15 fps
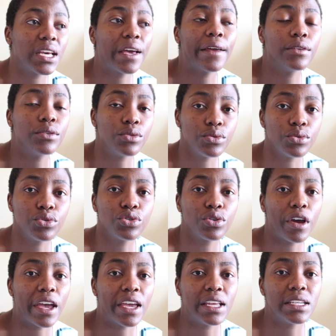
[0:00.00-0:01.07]
I do
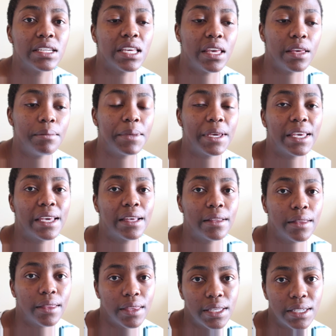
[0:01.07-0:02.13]
try and keep a
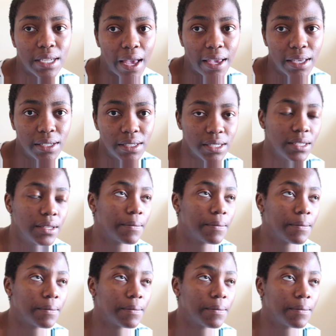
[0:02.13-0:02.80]
healthy diet.